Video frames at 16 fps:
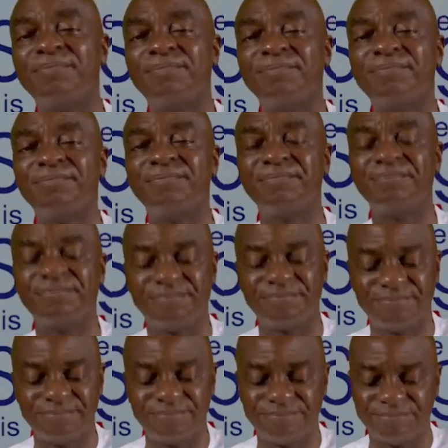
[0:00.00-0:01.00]

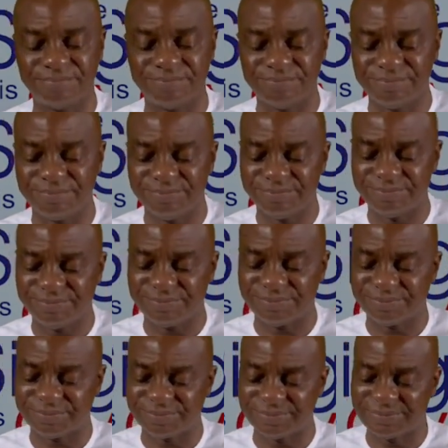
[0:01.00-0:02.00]

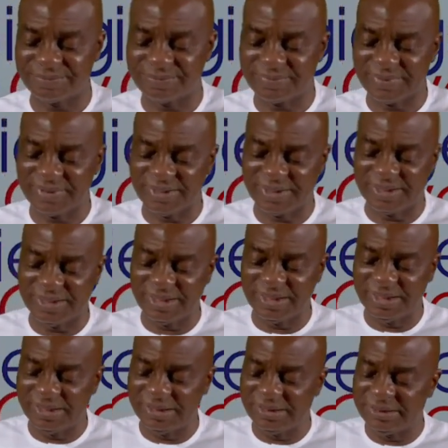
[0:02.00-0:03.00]

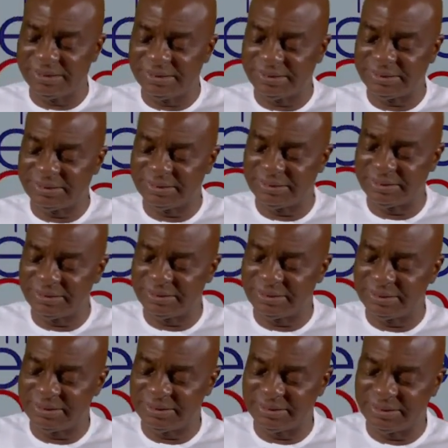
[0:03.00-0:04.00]

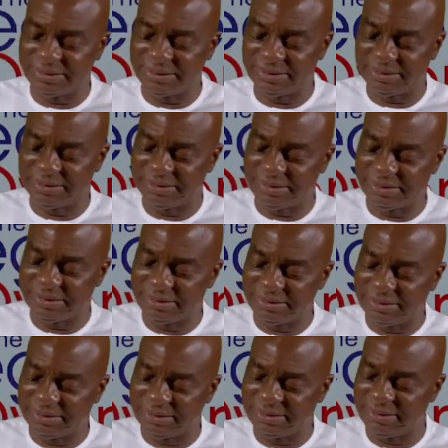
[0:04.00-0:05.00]
(silence)